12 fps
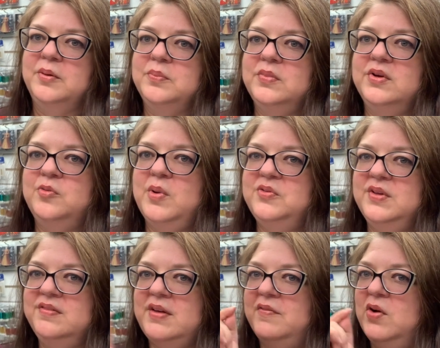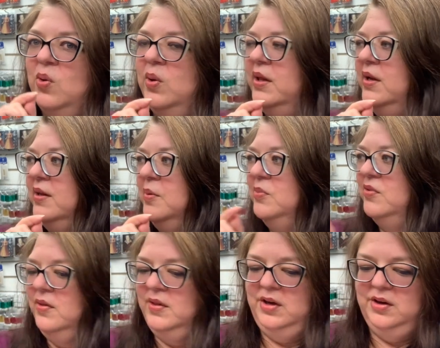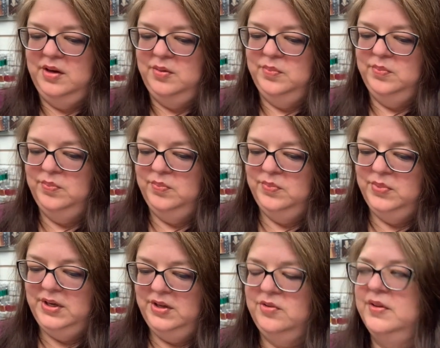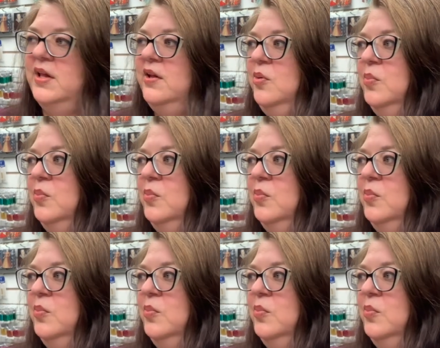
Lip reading: Because most things have a hole in them so that you can put it through that loop.